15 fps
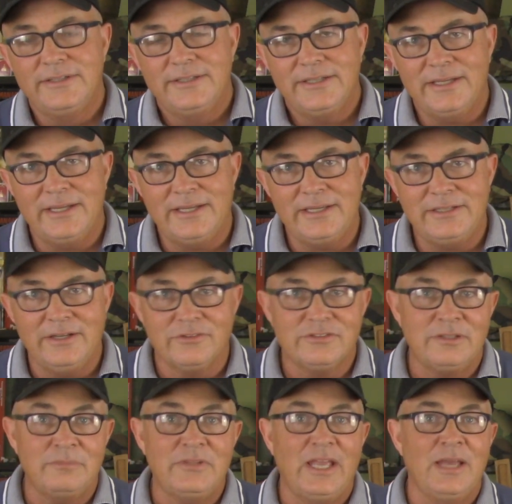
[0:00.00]
And, you know,
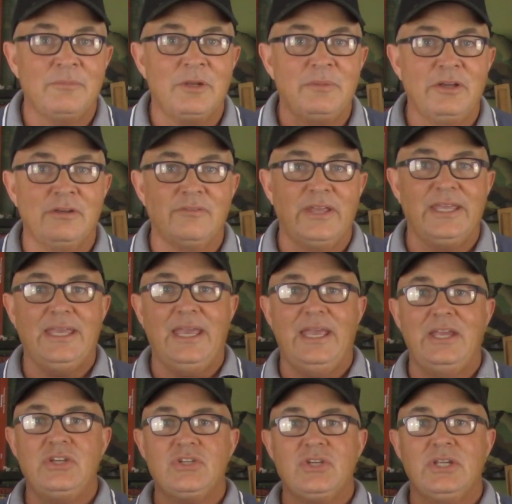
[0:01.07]
someday I'm going to be on
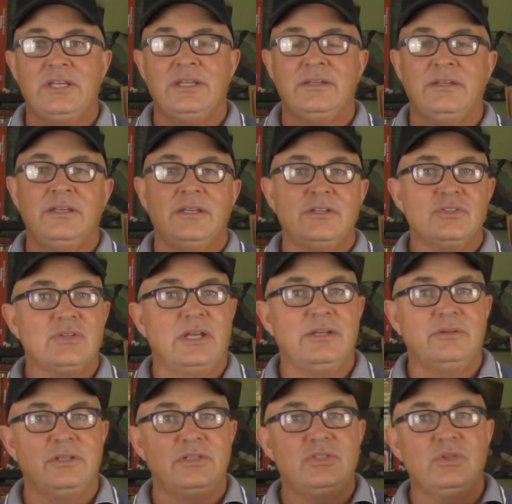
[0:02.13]
vacation, trying
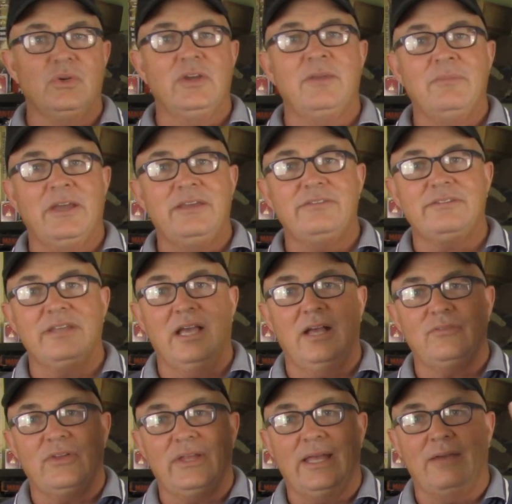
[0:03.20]
to enjoy
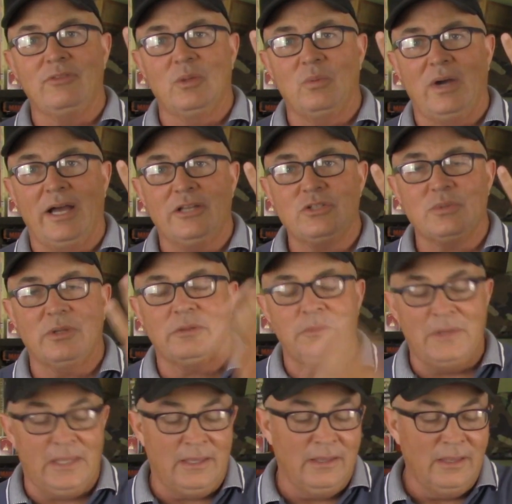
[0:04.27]
myself. I'll have the watch with
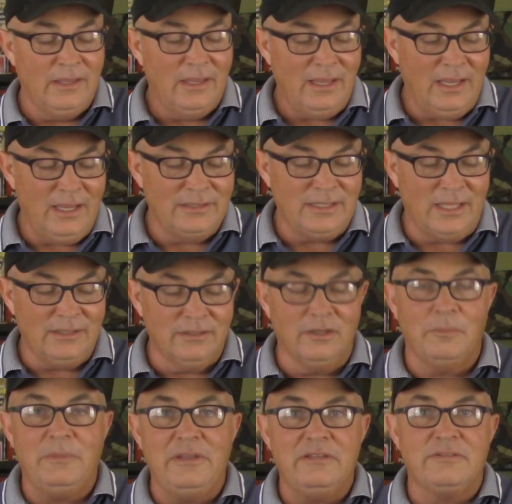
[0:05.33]
me, and that
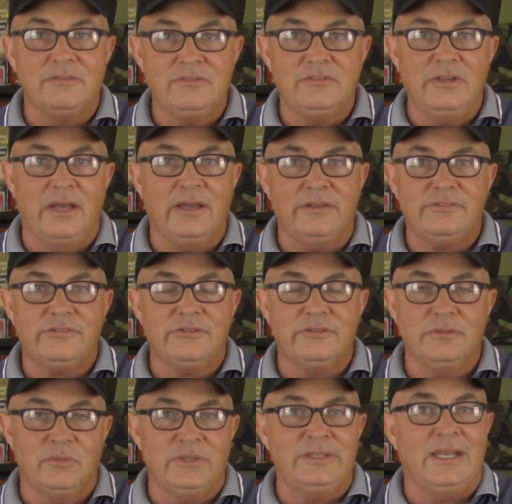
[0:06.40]
little piece of dust,
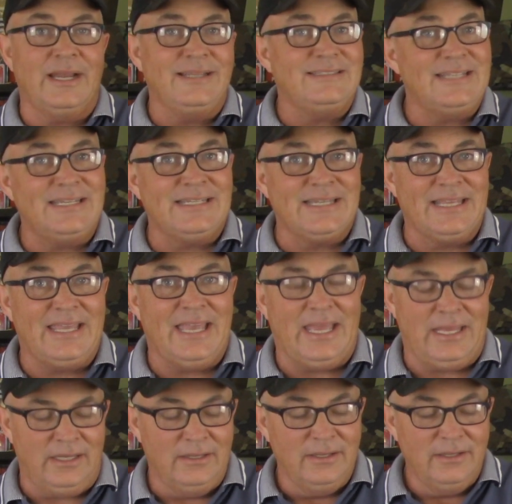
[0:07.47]
the one that I didn't
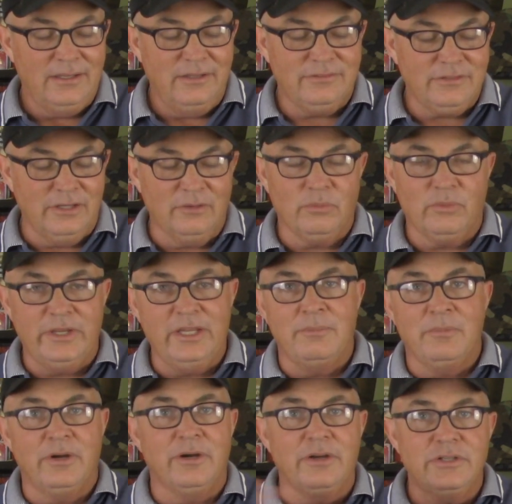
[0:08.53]
get, is going to
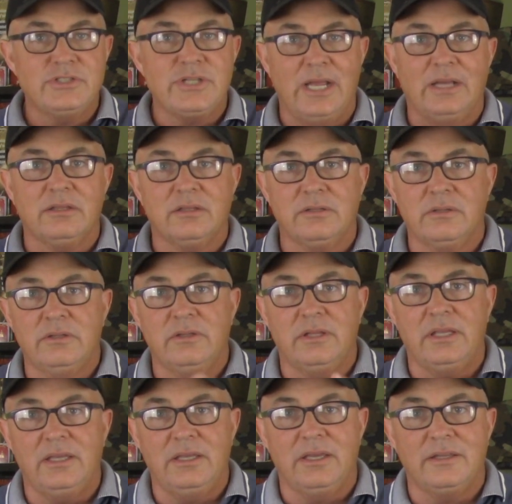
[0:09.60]
reemerge out through
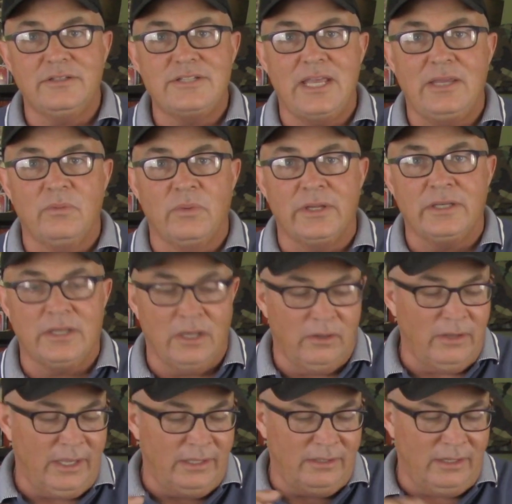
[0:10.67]
the date window
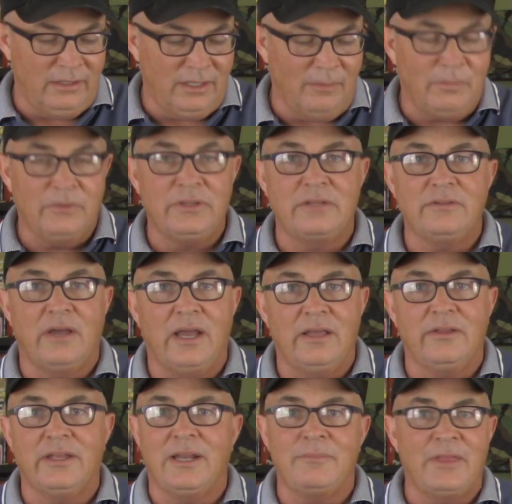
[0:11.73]
and end up on the
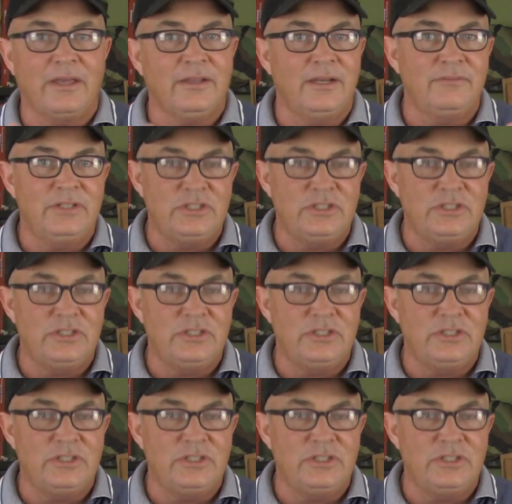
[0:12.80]
dial, and I'm not going to have any